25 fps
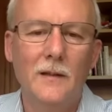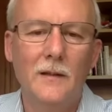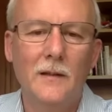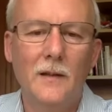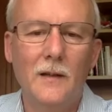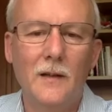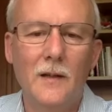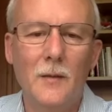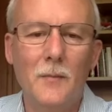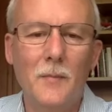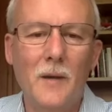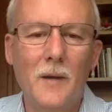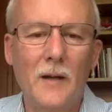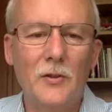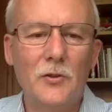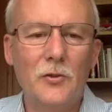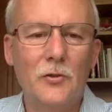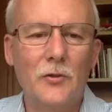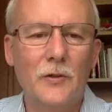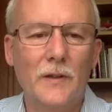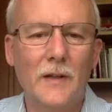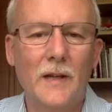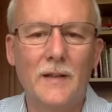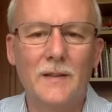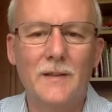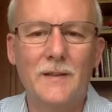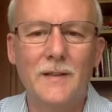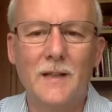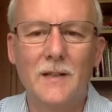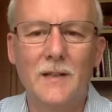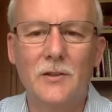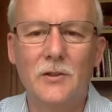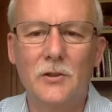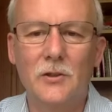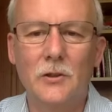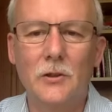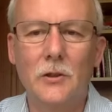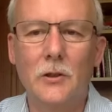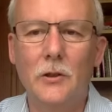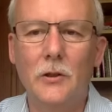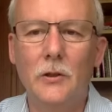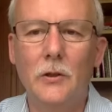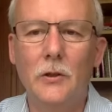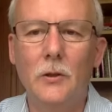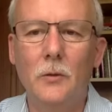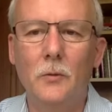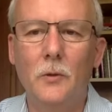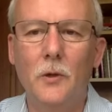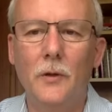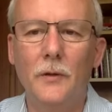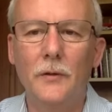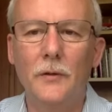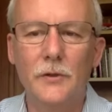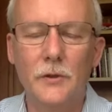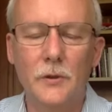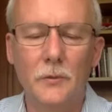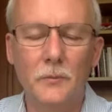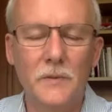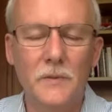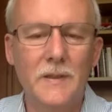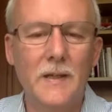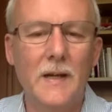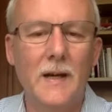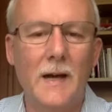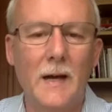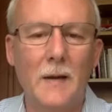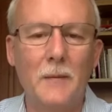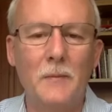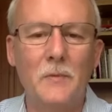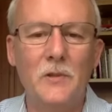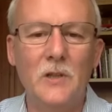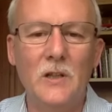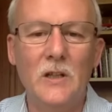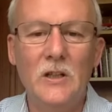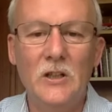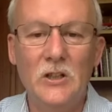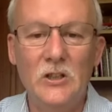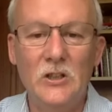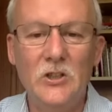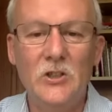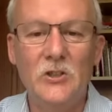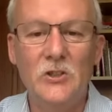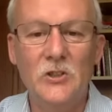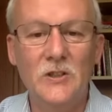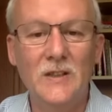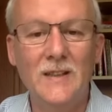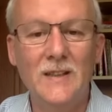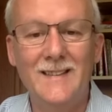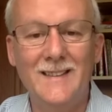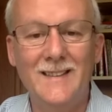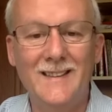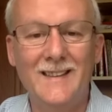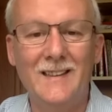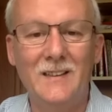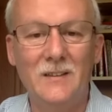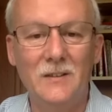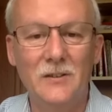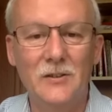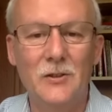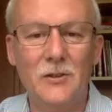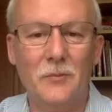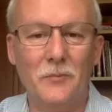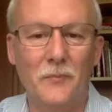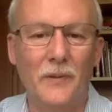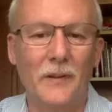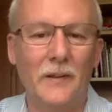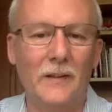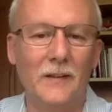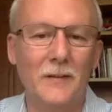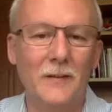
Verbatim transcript: uh, a mantra that says, you know what, sometimes you just need to kill something.